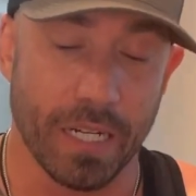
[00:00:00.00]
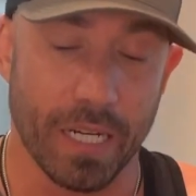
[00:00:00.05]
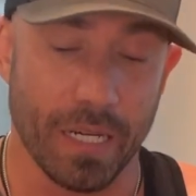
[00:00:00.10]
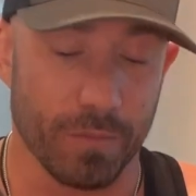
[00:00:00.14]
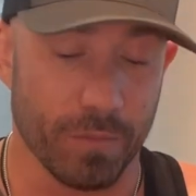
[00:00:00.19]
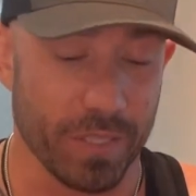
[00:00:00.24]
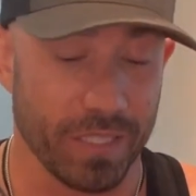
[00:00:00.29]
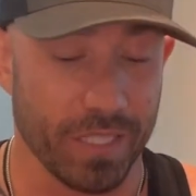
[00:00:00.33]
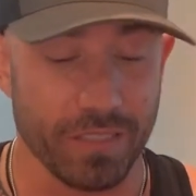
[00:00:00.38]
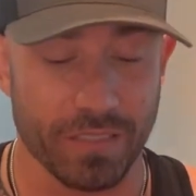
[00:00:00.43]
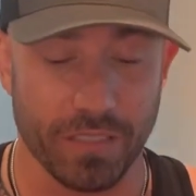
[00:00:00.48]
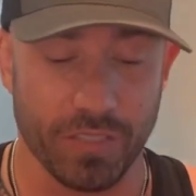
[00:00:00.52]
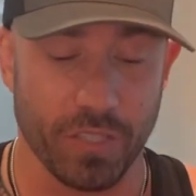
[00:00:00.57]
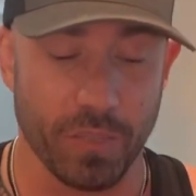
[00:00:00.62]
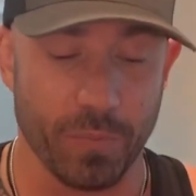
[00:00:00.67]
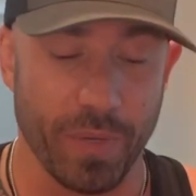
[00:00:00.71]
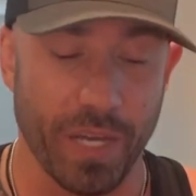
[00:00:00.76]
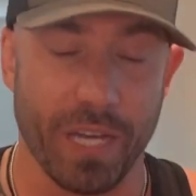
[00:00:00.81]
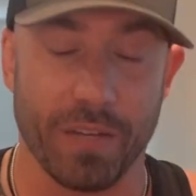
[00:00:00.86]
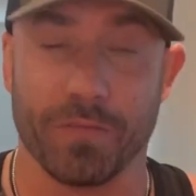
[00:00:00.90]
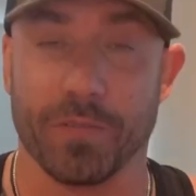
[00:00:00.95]
which isn't too
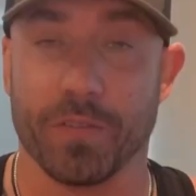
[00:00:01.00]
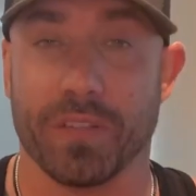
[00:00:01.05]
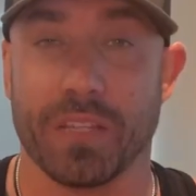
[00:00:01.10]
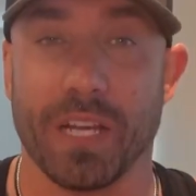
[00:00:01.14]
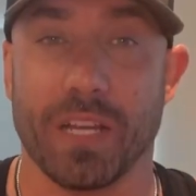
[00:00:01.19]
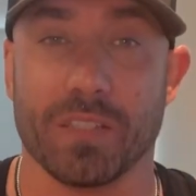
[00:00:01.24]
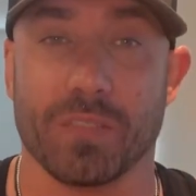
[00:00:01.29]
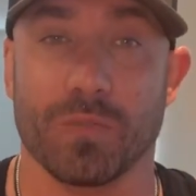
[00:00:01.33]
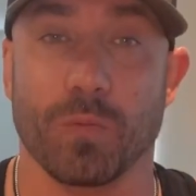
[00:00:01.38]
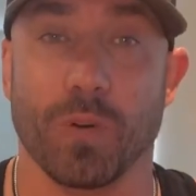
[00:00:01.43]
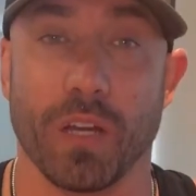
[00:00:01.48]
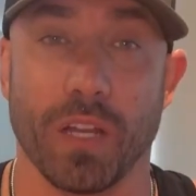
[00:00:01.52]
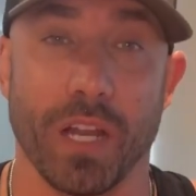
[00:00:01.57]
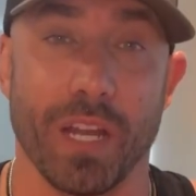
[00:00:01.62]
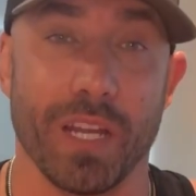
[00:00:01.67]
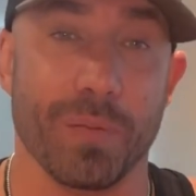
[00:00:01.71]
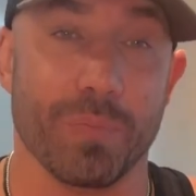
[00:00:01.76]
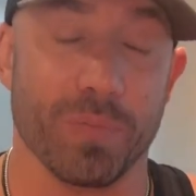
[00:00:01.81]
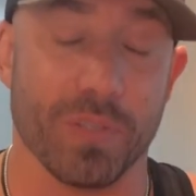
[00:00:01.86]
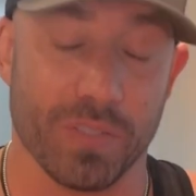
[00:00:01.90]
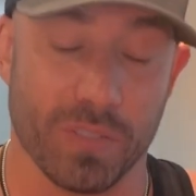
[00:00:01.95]
bad for 1000 watt
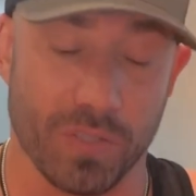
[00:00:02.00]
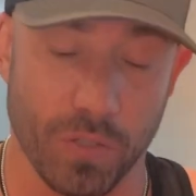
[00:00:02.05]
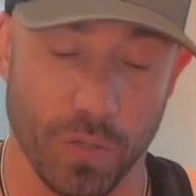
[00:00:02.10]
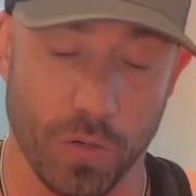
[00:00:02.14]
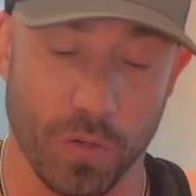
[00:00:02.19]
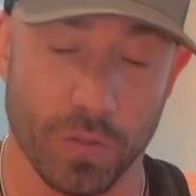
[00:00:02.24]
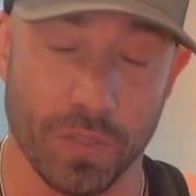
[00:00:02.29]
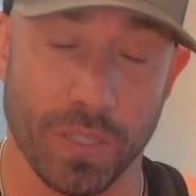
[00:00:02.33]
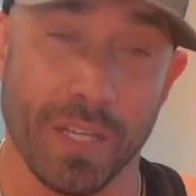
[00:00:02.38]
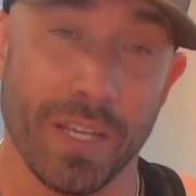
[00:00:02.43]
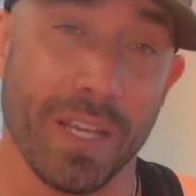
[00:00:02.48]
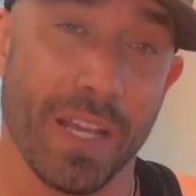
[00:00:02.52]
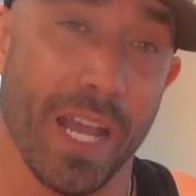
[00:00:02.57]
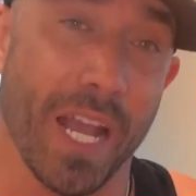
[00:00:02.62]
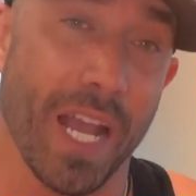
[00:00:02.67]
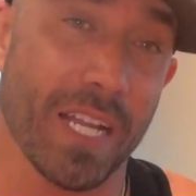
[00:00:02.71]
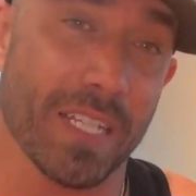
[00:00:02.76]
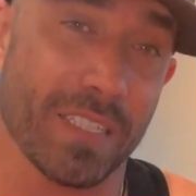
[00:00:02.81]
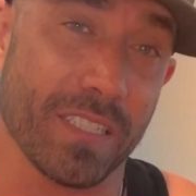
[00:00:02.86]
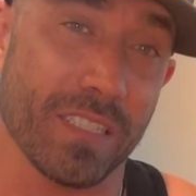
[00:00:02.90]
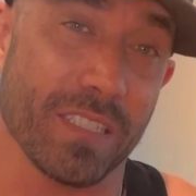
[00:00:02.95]
80 plus gold,
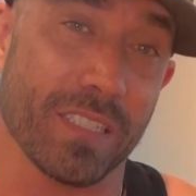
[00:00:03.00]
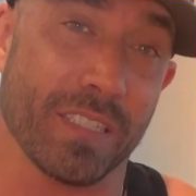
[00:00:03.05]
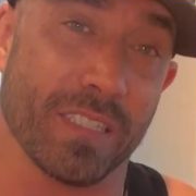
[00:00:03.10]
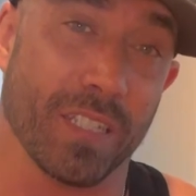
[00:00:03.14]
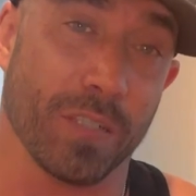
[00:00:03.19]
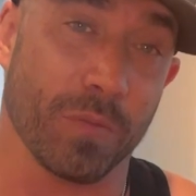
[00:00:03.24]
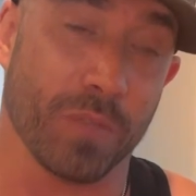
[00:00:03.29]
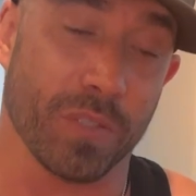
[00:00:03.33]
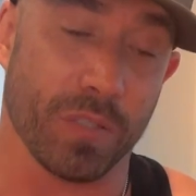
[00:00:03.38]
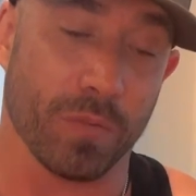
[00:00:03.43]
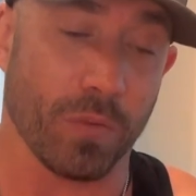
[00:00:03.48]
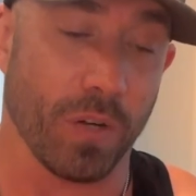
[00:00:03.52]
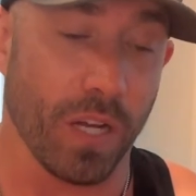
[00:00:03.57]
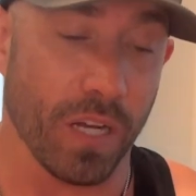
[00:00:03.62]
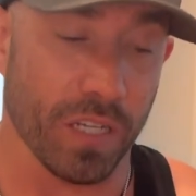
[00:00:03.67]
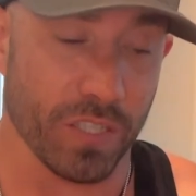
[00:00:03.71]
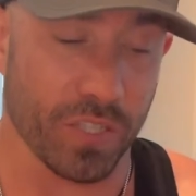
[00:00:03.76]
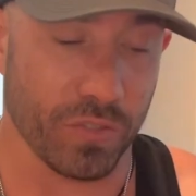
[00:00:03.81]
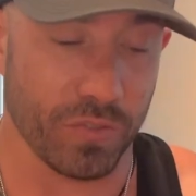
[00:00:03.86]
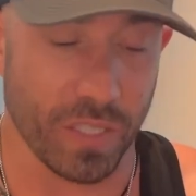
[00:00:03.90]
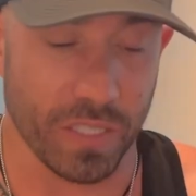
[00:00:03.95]
and it's gonna stick with the
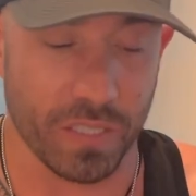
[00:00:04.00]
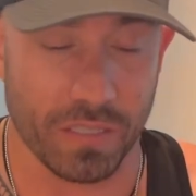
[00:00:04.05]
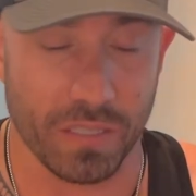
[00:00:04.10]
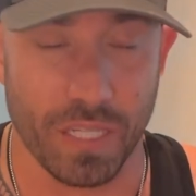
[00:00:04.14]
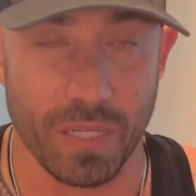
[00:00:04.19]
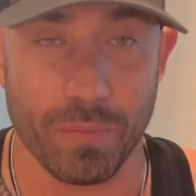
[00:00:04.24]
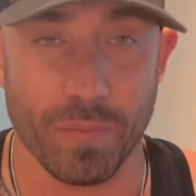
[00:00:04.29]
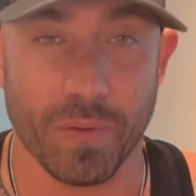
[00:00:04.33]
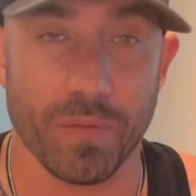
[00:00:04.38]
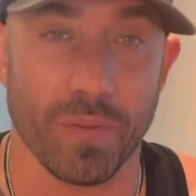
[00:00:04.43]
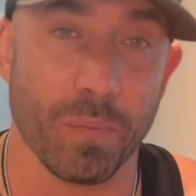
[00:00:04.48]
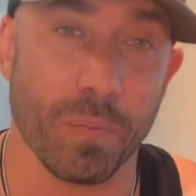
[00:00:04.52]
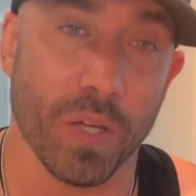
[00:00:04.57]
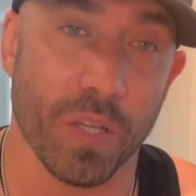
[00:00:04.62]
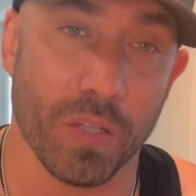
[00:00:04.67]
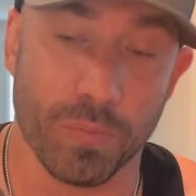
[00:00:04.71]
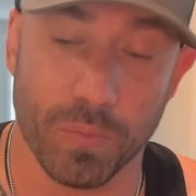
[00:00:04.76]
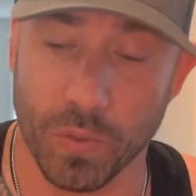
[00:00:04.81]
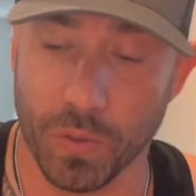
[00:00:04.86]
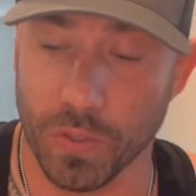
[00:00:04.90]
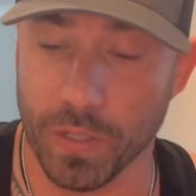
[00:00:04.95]
ROG Strix theme of the
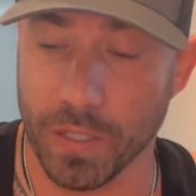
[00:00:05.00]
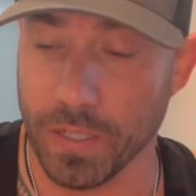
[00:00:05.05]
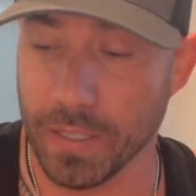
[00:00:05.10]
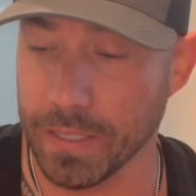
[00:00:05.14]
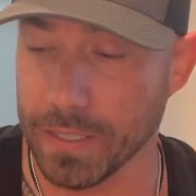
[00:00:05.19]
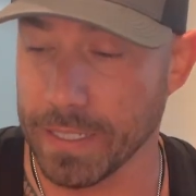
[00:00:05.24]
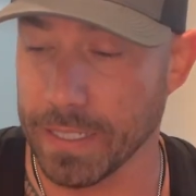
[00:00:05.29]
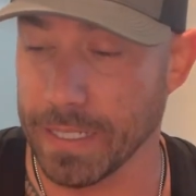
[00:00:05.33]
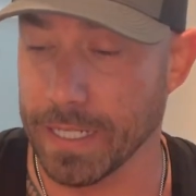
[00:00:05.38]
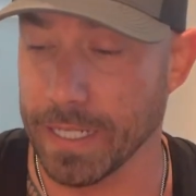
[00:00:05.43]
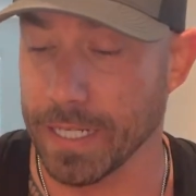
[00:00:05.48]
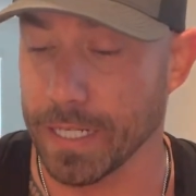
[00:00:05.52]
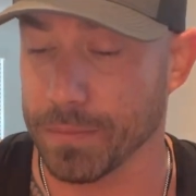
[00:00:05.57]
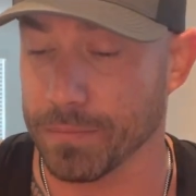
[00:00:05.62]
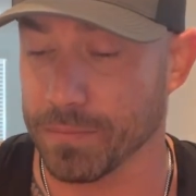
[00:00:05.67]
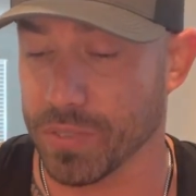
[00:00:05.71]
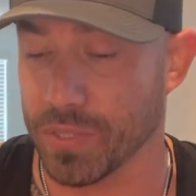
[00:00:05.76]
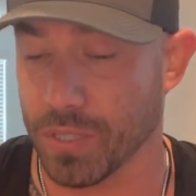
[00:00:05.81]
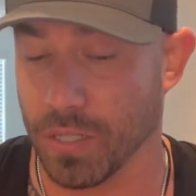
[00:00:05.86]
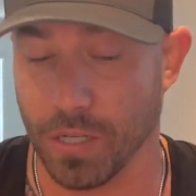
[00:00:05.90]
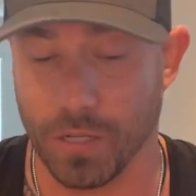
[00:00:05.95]
motherboard.
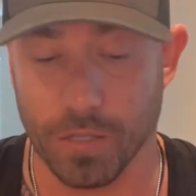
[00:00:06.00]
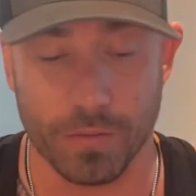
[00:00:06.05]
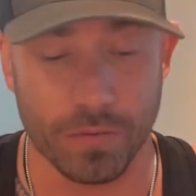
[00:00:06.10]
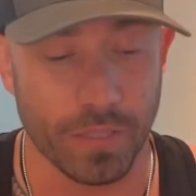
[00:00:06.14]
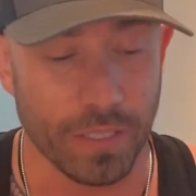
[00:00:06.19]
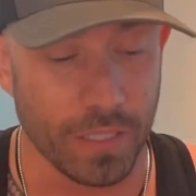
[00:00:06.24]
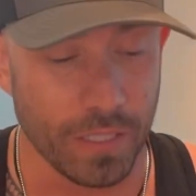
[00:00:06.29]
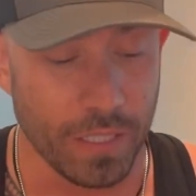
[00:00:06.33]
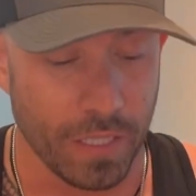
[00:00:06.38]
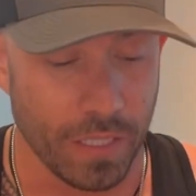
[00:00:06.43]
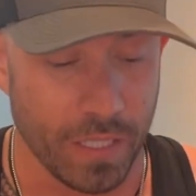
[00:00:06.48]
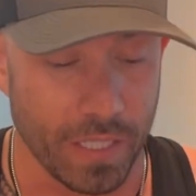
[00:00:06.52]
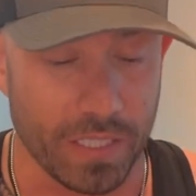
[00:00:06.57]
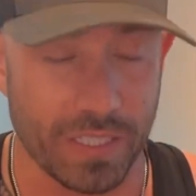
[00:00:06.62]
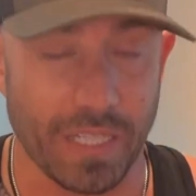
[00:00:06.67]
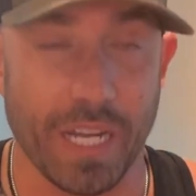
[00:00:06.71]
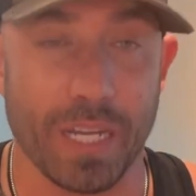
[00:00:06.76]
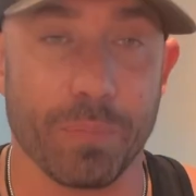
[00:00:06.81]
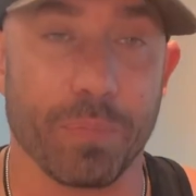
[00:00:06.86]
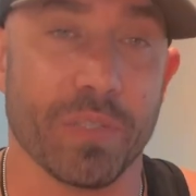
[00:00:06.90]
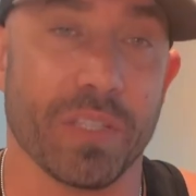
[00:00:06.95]
So
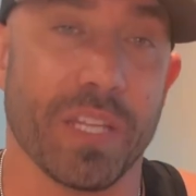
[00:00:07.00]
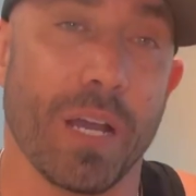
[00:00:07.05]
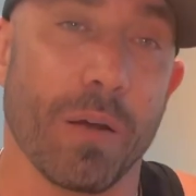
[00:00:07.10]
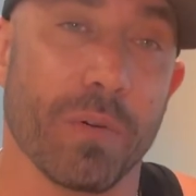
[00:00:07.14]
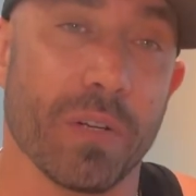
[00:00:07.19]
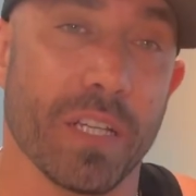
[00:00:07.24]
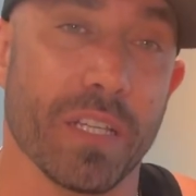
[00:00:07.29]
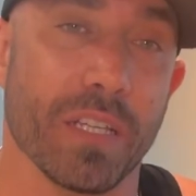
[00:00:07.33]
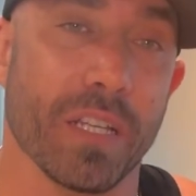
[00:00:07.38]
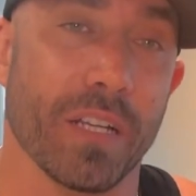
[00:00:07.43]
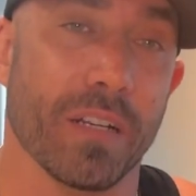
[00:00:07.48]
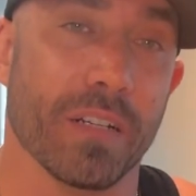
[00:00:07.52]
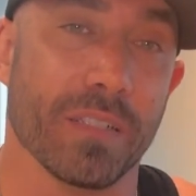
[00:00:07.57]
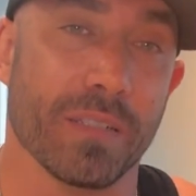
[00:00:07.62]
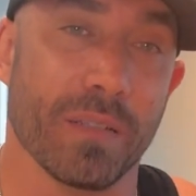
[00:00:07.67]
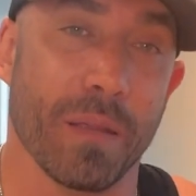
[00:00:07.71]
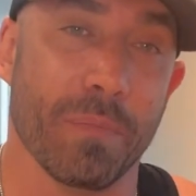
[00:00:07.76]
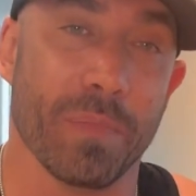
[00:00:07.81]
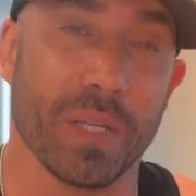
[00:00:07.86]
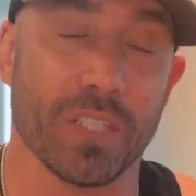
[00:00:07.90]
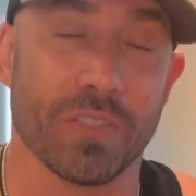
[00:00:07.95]
excited to put that one in there
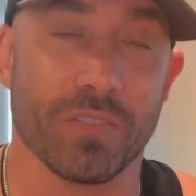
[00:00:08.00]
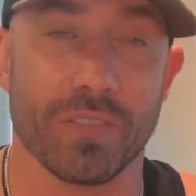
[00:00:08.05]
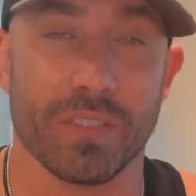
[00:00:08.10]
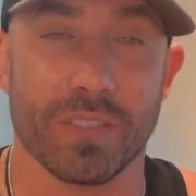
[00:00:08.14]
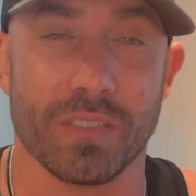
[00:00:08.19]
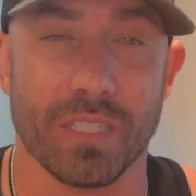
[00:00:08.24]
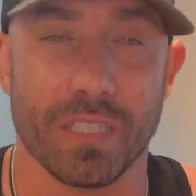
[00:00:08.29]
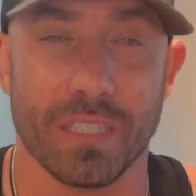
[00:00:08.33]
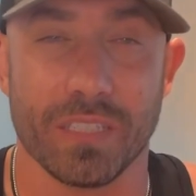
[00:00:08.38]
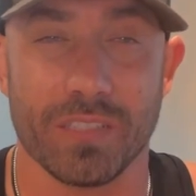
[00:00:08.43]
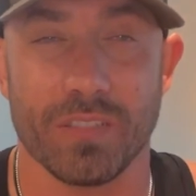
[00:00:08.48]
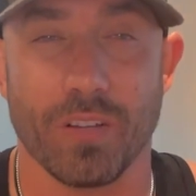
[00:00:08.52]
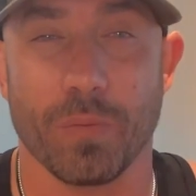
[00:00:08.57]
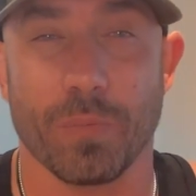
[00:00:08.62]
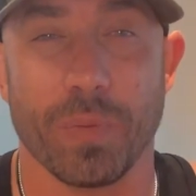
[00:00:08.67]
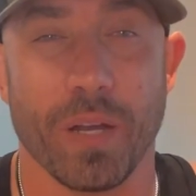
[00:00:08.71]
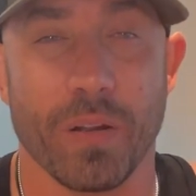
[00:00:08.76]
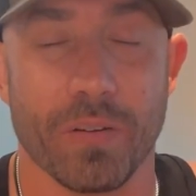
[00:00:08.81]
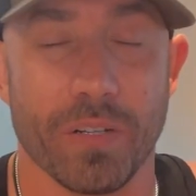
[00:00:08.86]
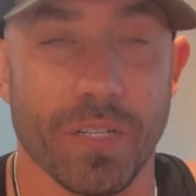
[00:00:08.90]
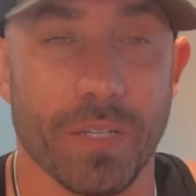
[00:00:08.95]
and make sure this thing gets all
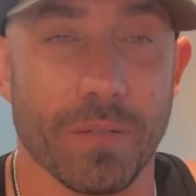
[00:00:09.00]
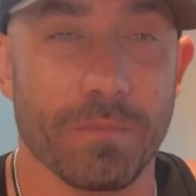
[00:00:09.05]
powered up.